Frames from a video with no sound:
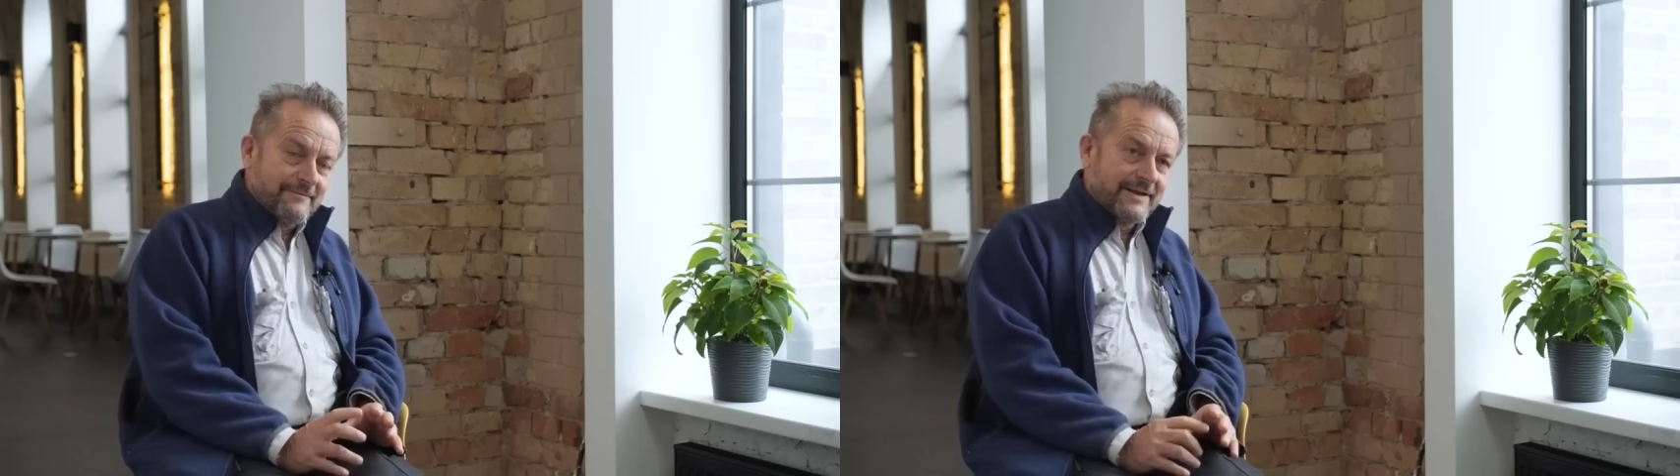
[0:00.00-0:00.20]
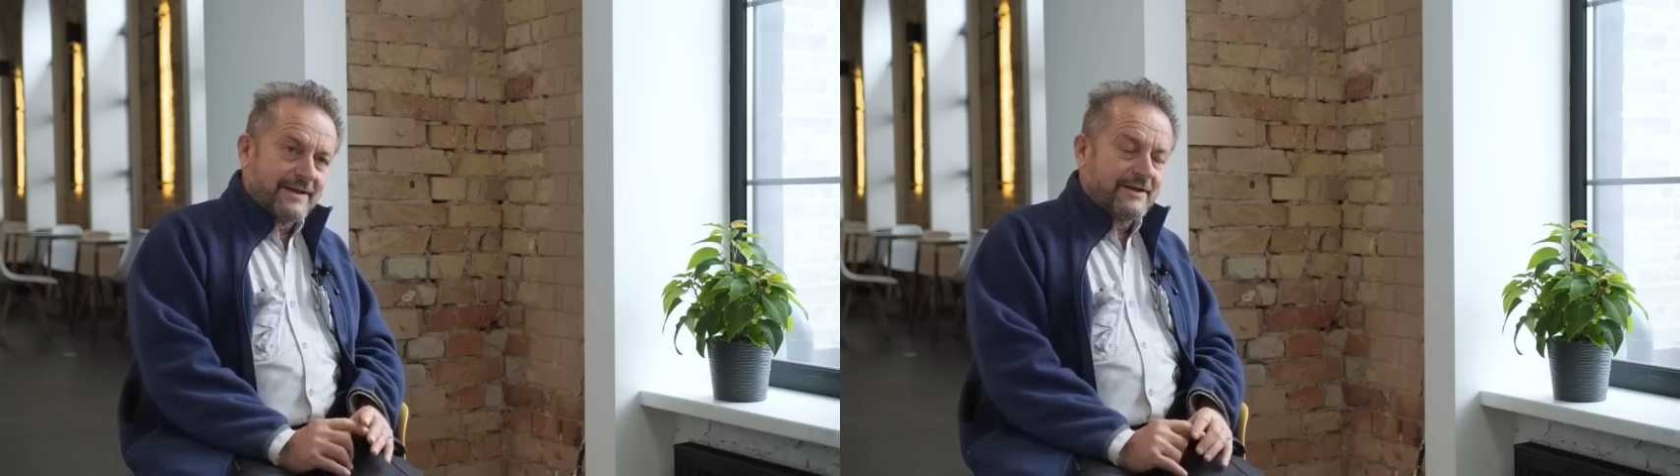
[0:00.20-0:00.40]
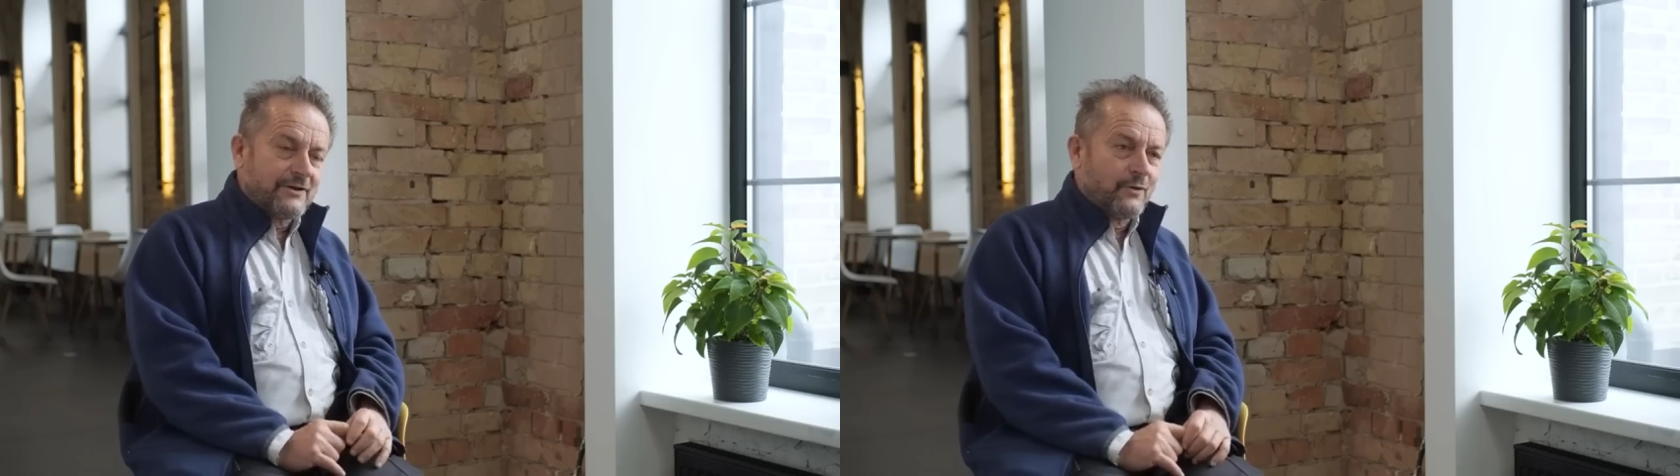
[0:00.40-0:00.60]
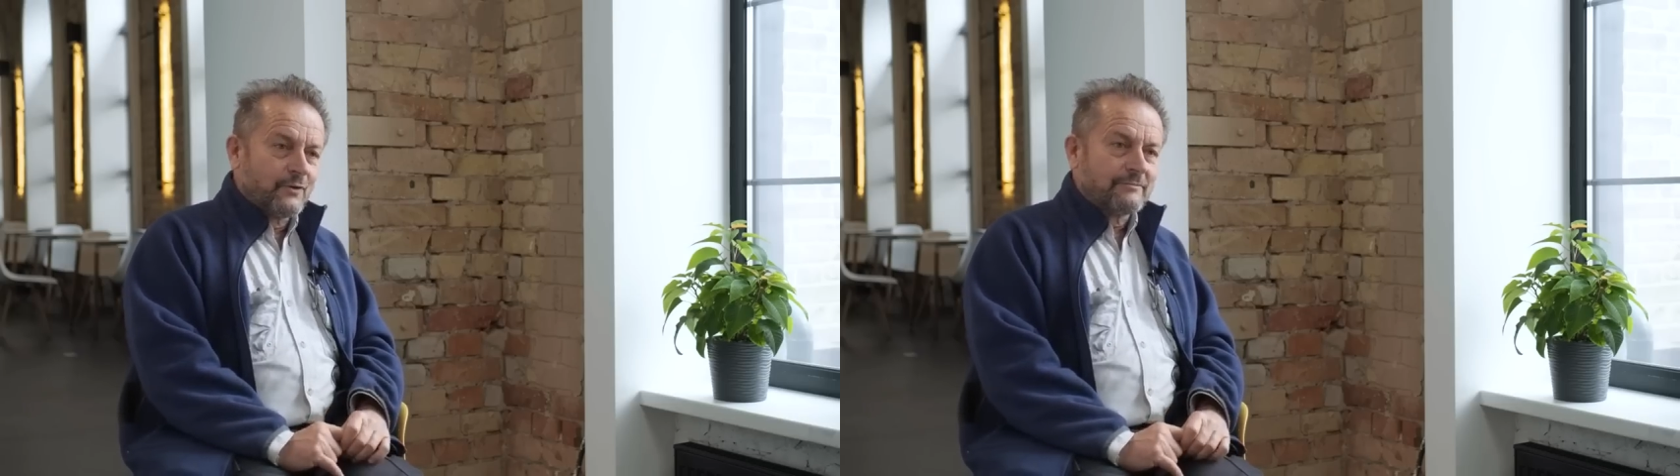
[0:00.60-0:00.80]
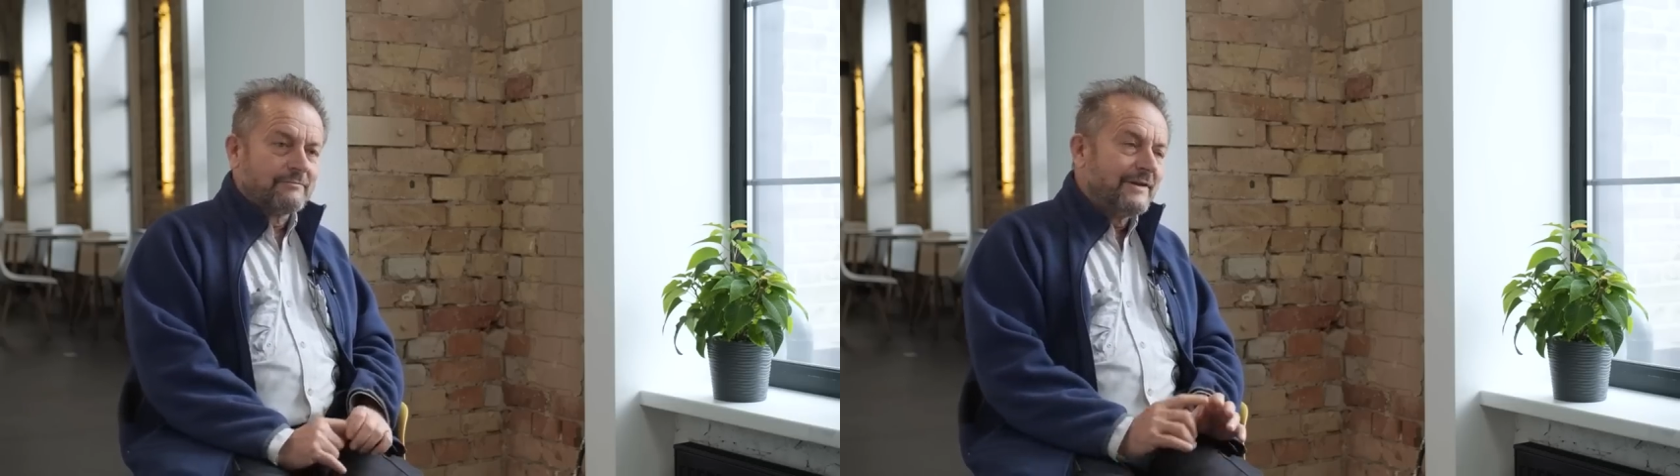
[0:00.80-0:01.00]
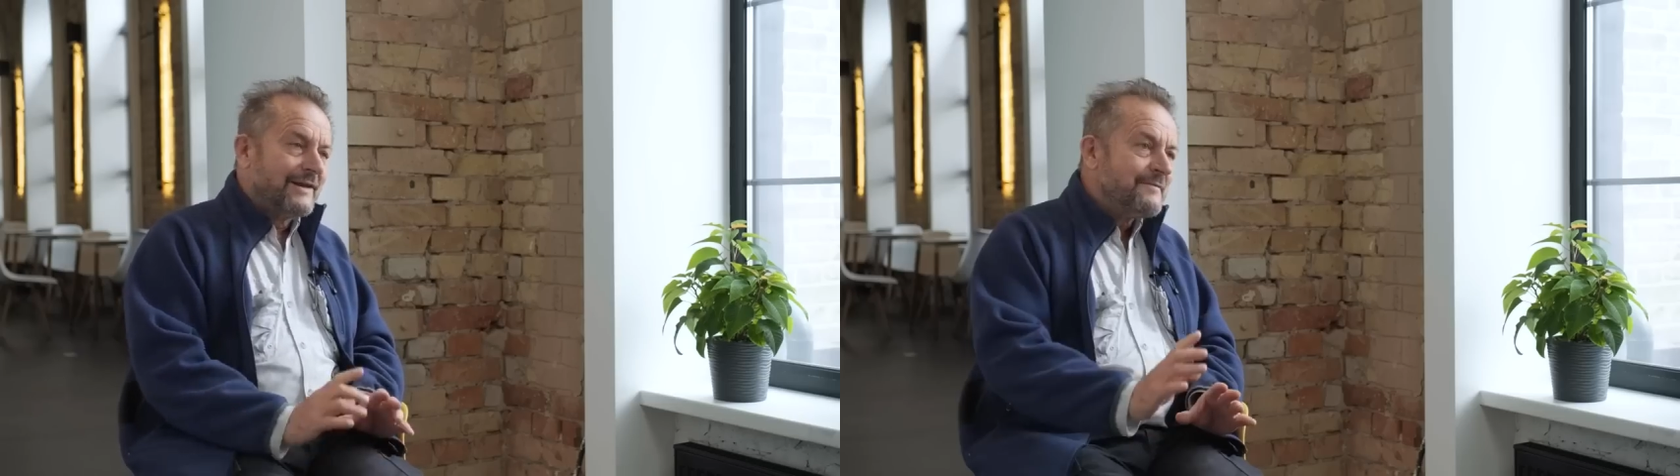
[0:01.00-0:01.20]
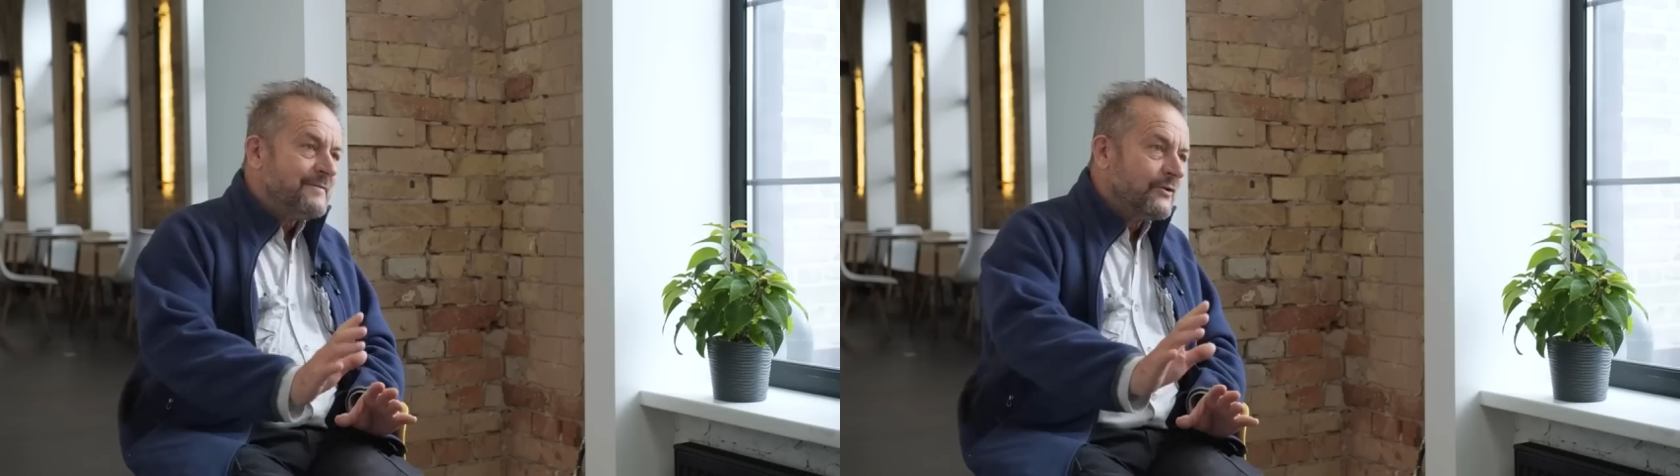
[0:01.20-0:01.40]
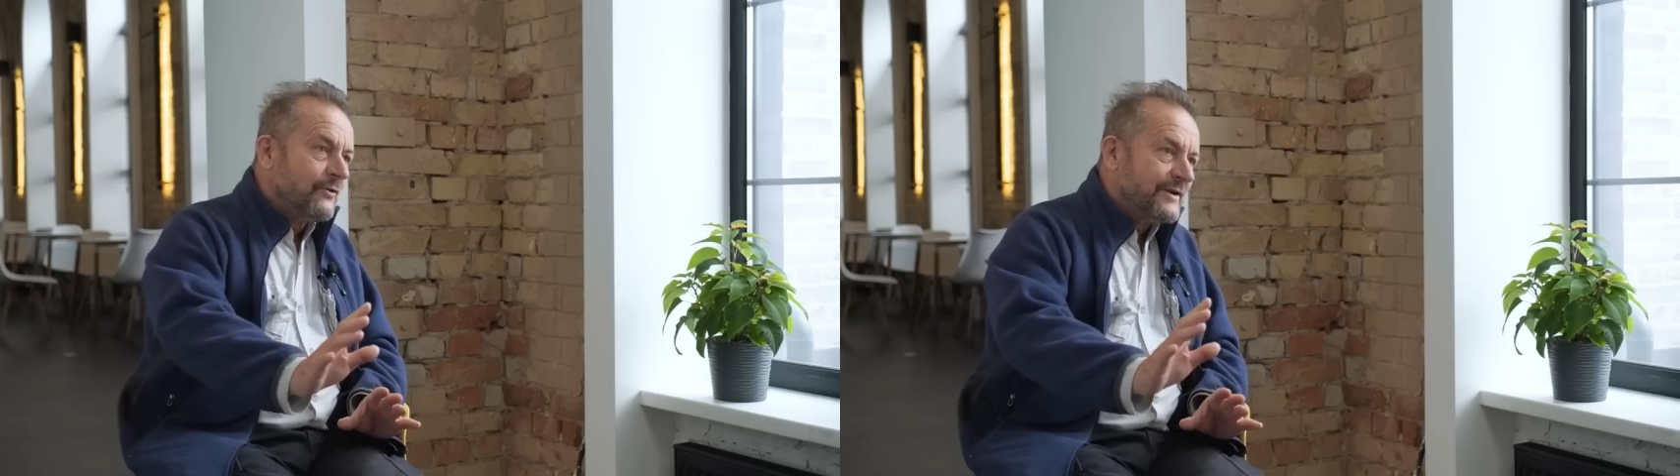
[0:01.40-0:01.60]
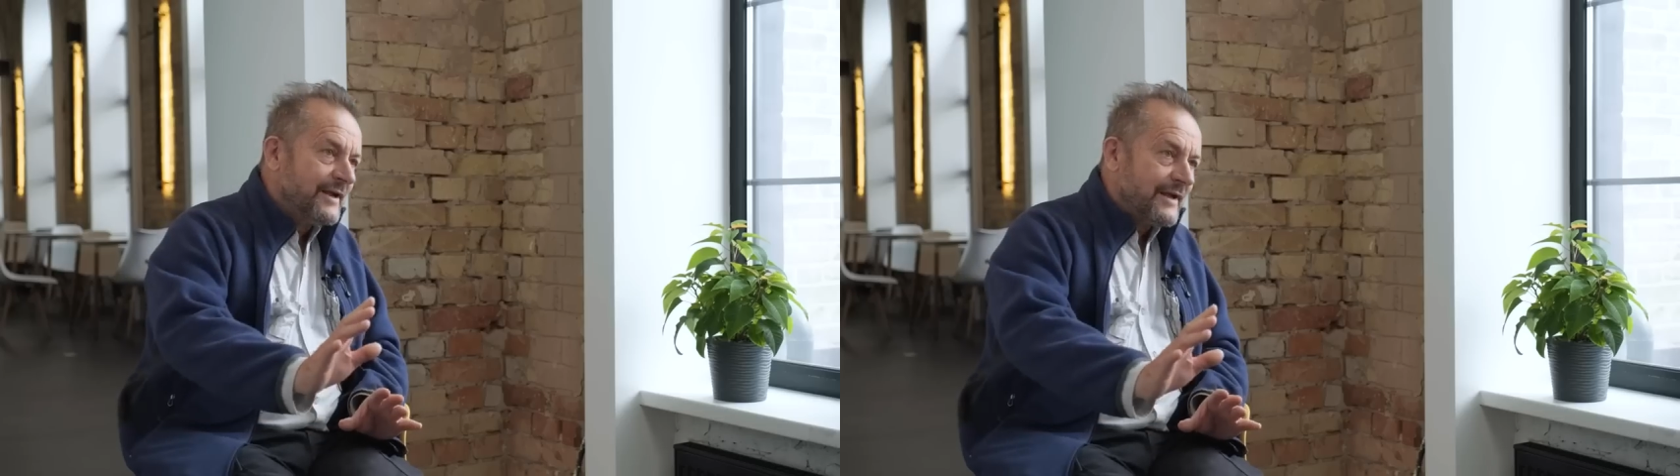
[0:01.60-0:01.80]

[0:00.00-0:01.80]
But I told, let me go.